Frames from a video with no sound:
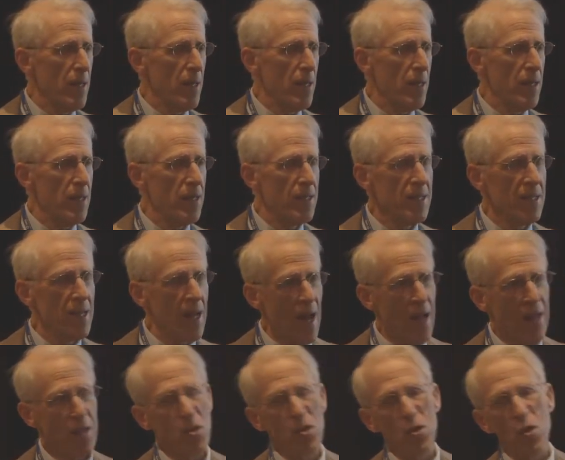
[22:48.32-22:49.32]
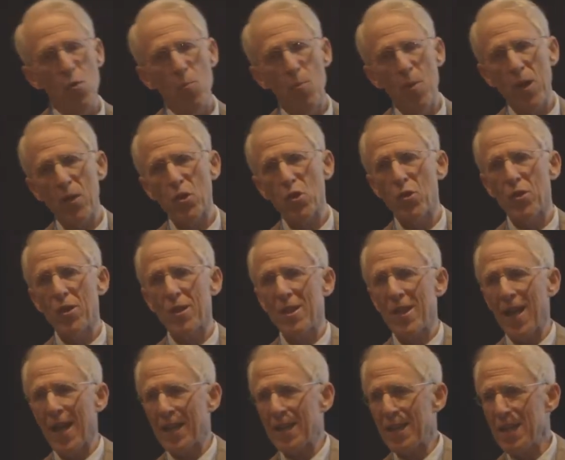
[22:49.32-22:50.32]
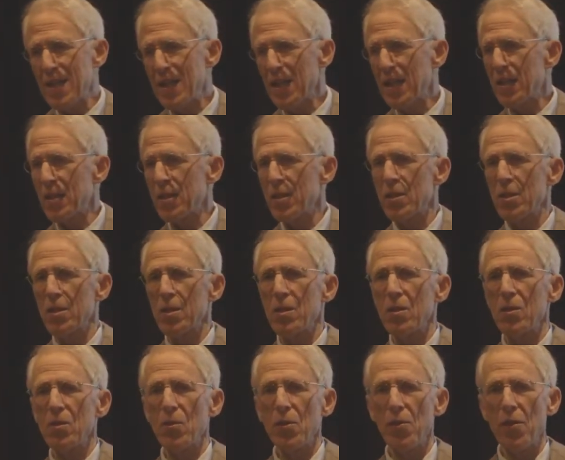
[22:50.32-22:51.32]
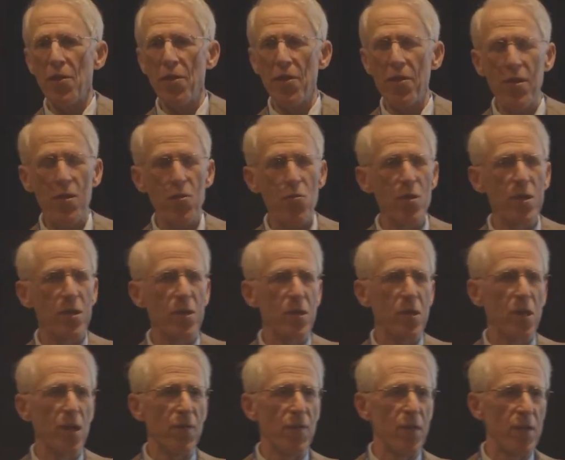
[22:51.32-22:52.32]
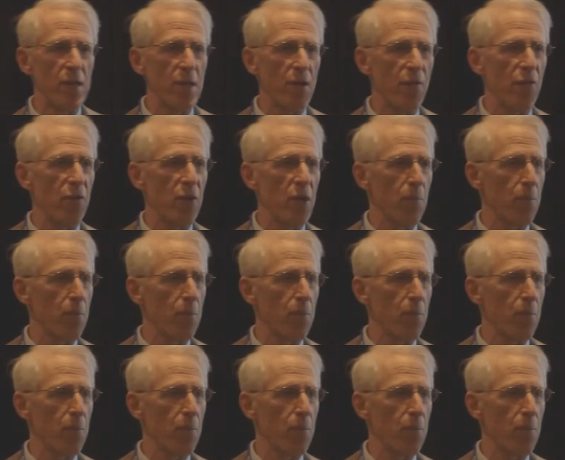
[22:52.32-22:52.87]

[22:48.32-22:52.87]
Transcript: it is not so much the techniques or the theories of the different